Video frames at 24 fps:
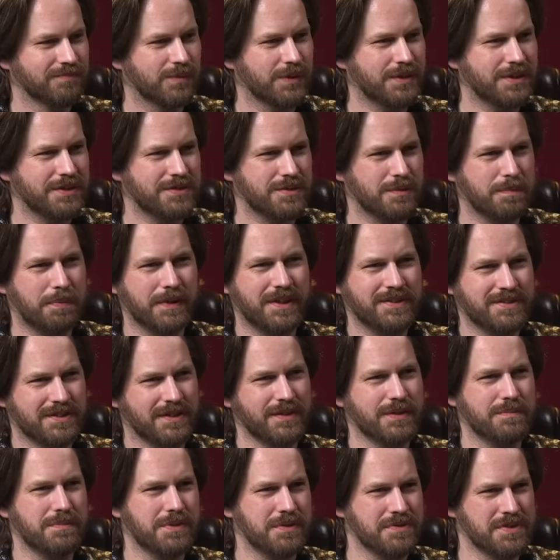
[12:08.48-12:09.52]
We'll just replace
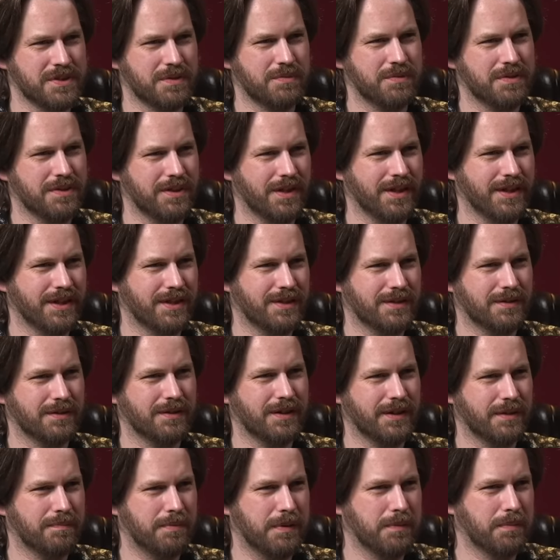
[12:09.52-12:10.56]
all the music with like
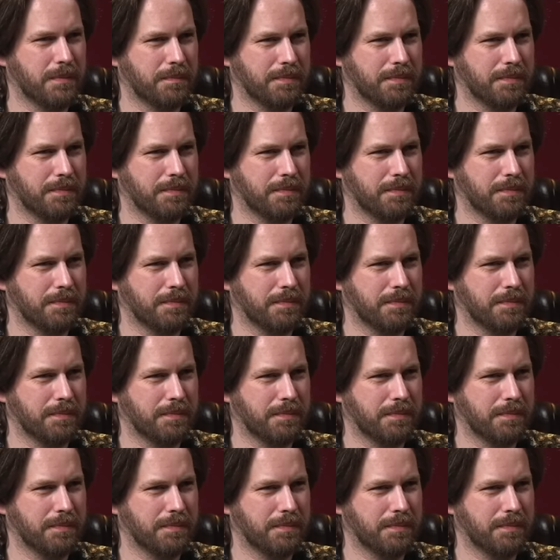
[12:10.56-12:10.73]
like people